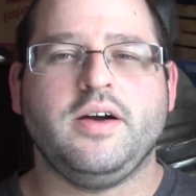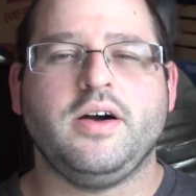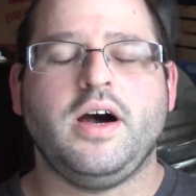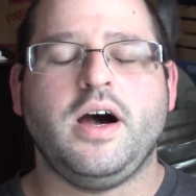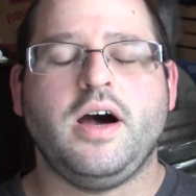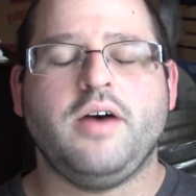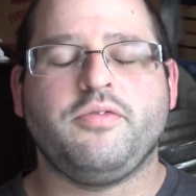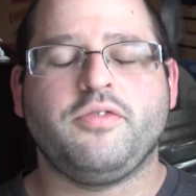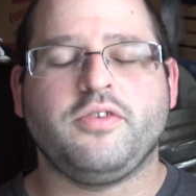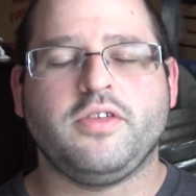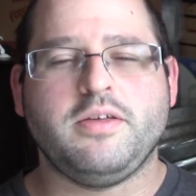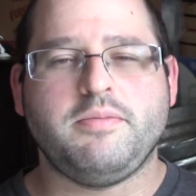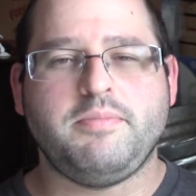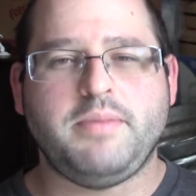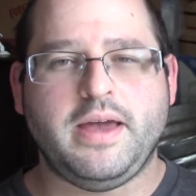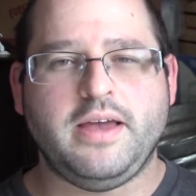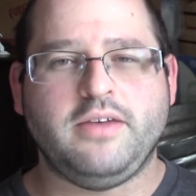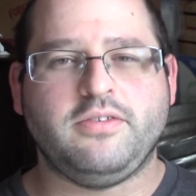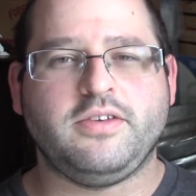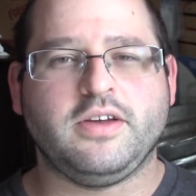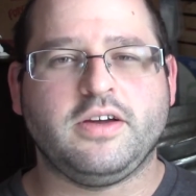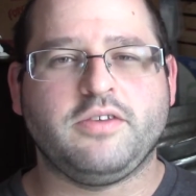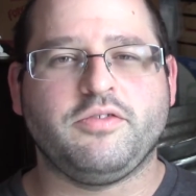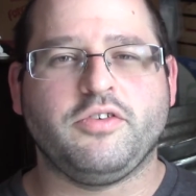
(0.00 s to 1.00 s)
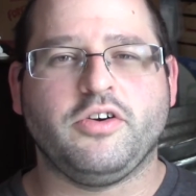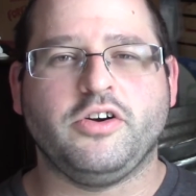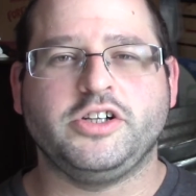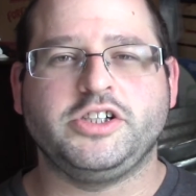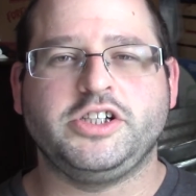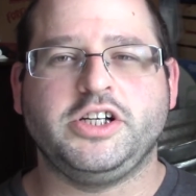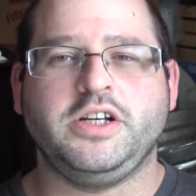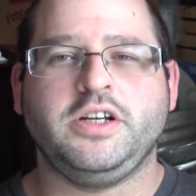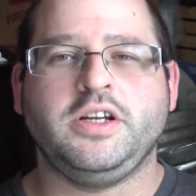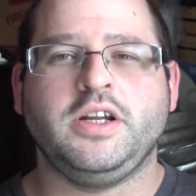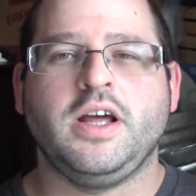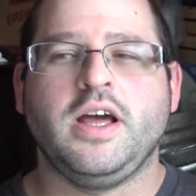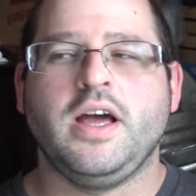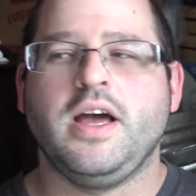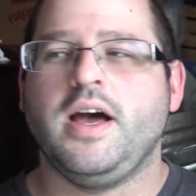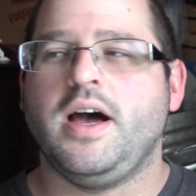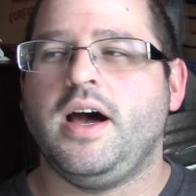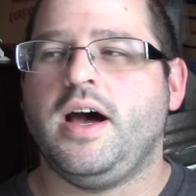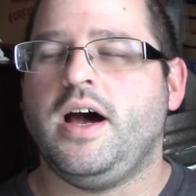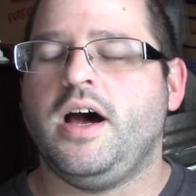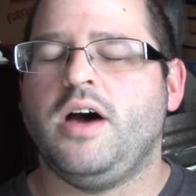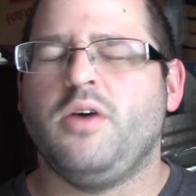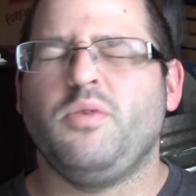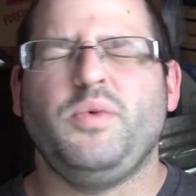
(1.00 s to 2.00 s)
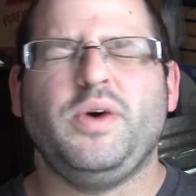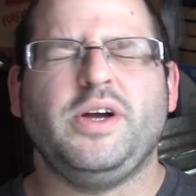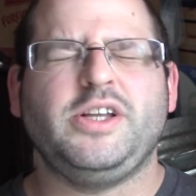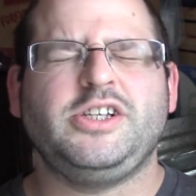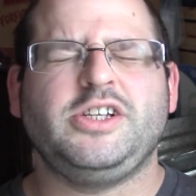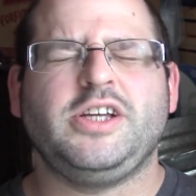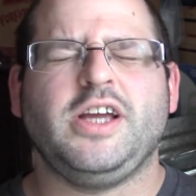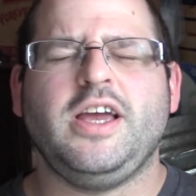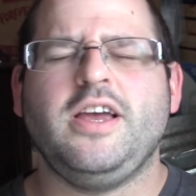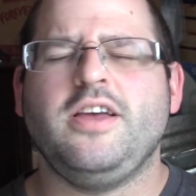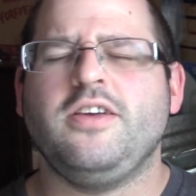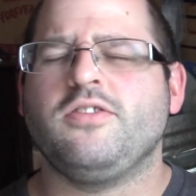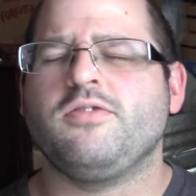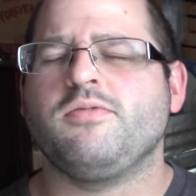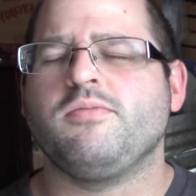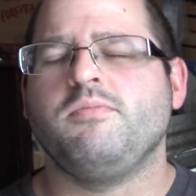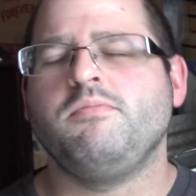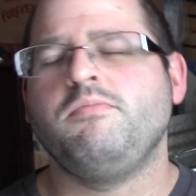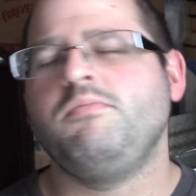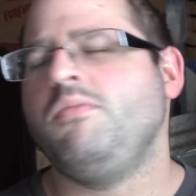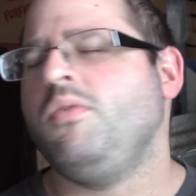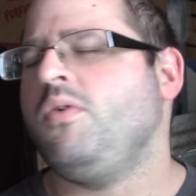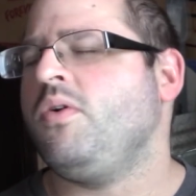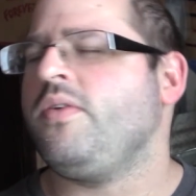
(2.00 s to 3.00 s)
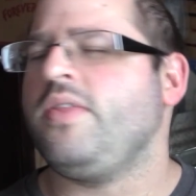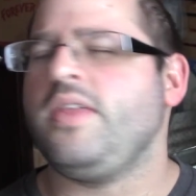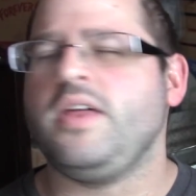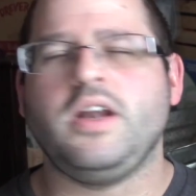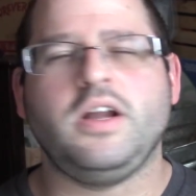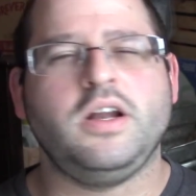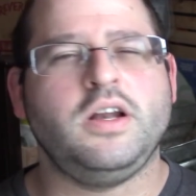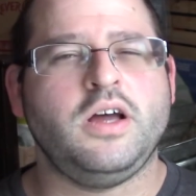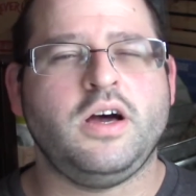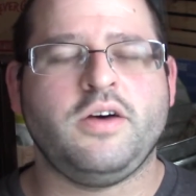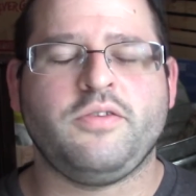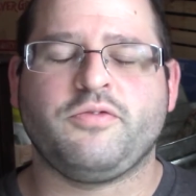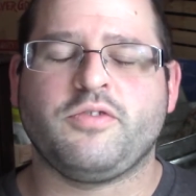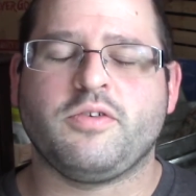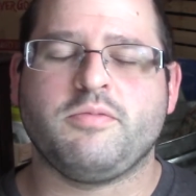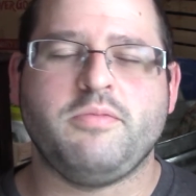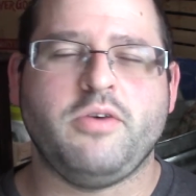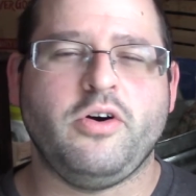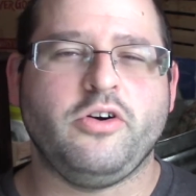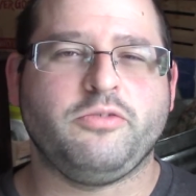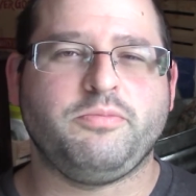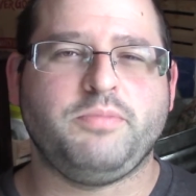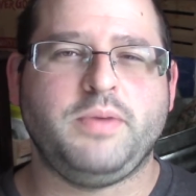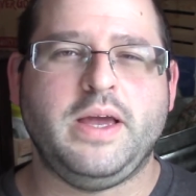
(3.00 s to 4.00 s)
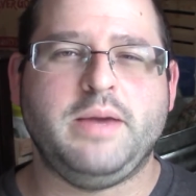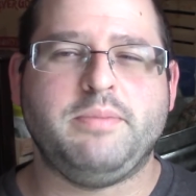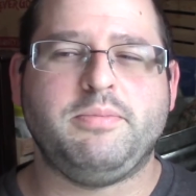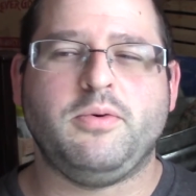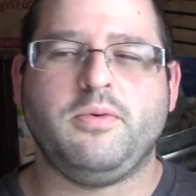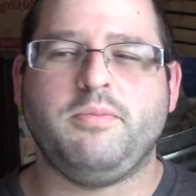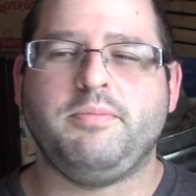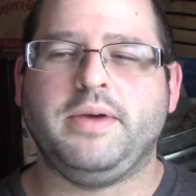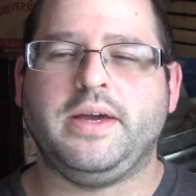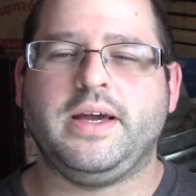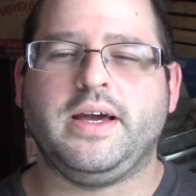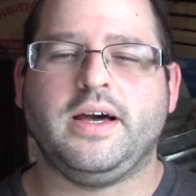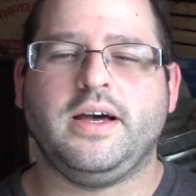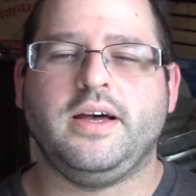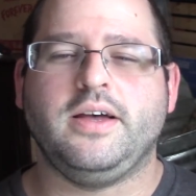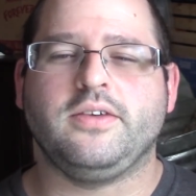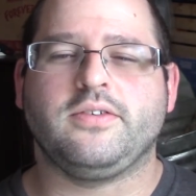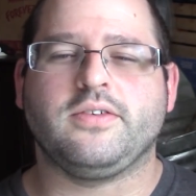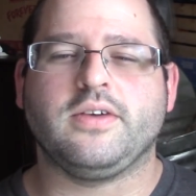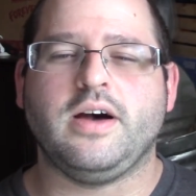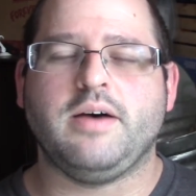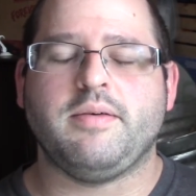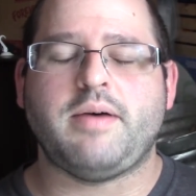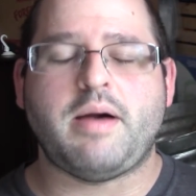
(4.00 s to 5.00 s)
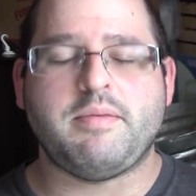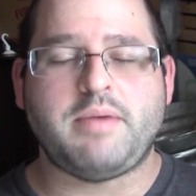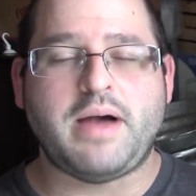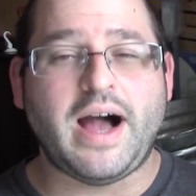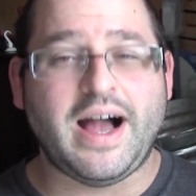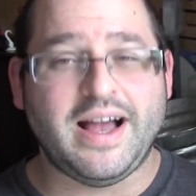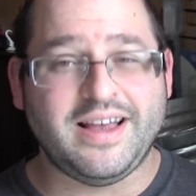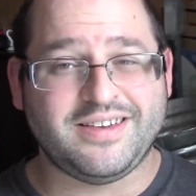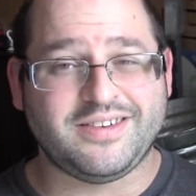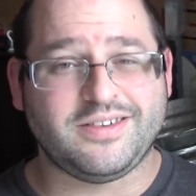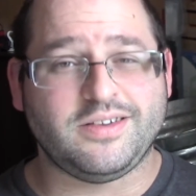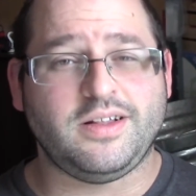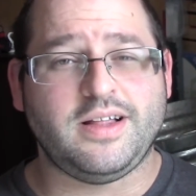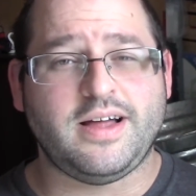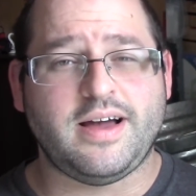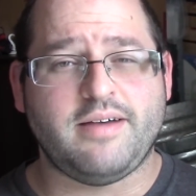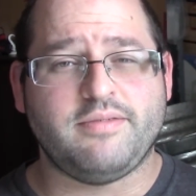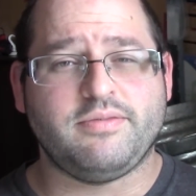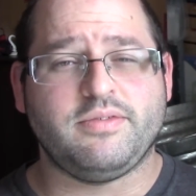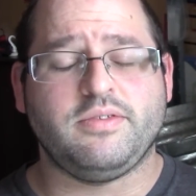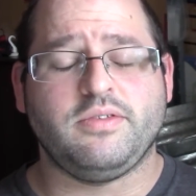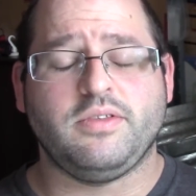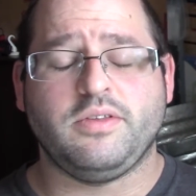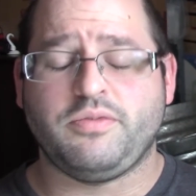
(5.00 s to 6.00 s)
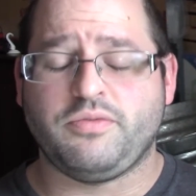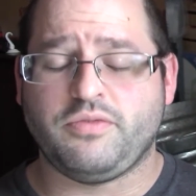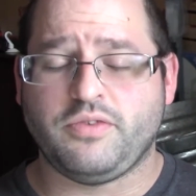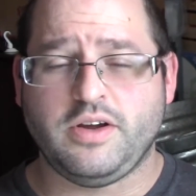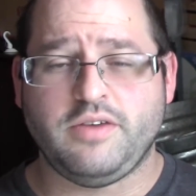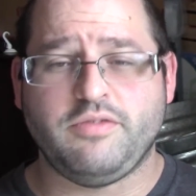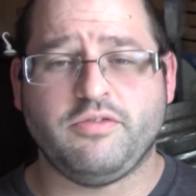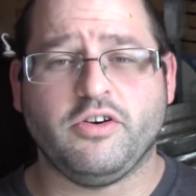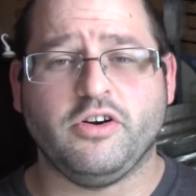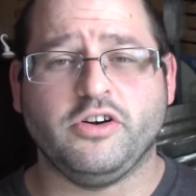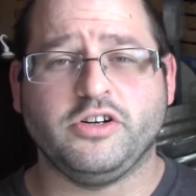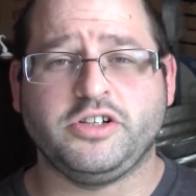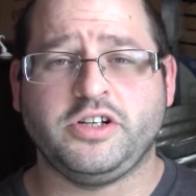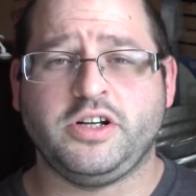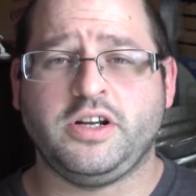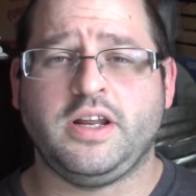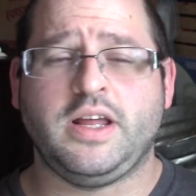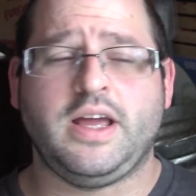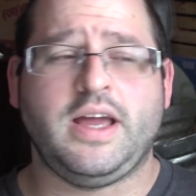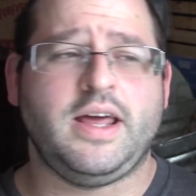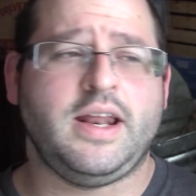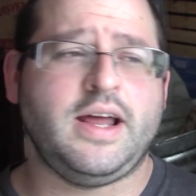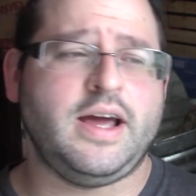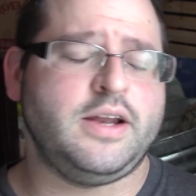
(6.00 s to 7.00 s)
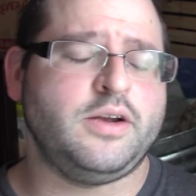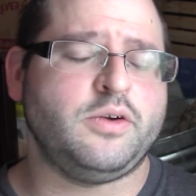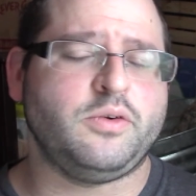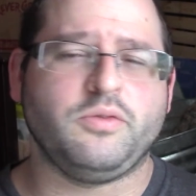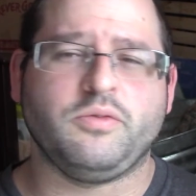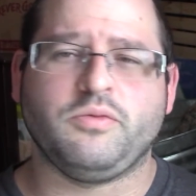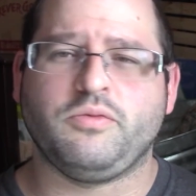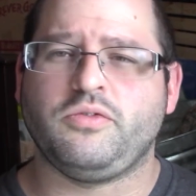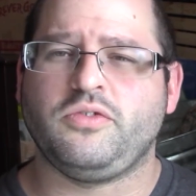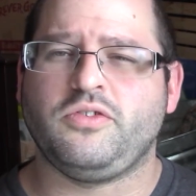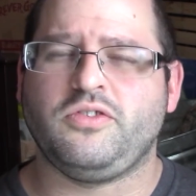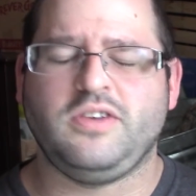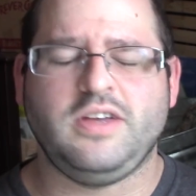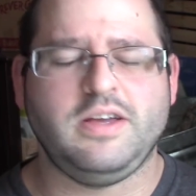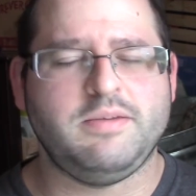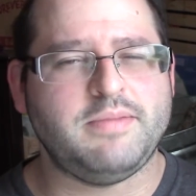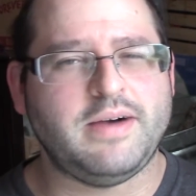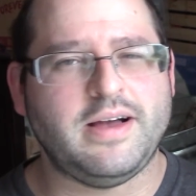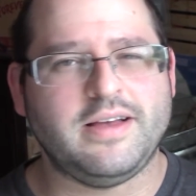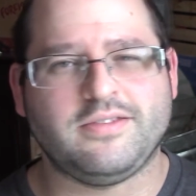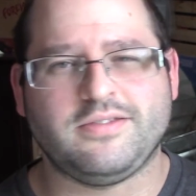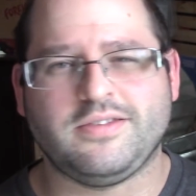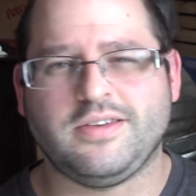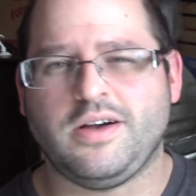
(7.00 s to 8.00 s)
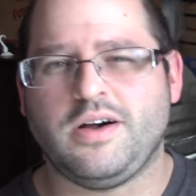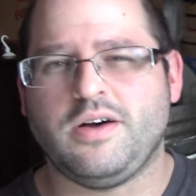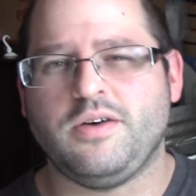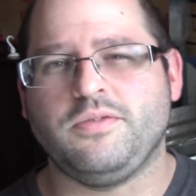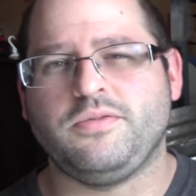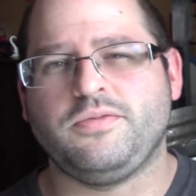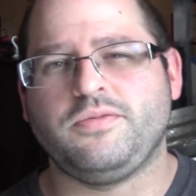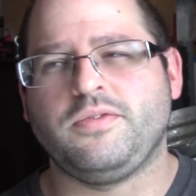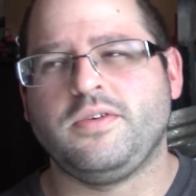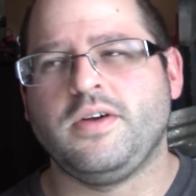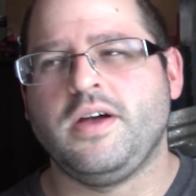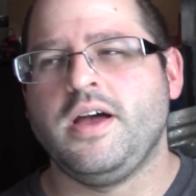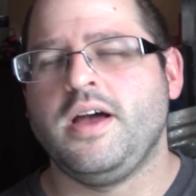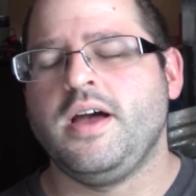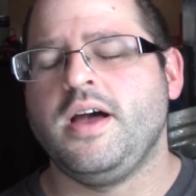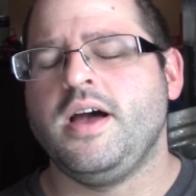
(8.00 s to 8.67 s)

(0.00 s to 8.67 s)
uh, for the basic version, uh, which is more than enough for most people, because um, I, I still have the free version and I don't see myself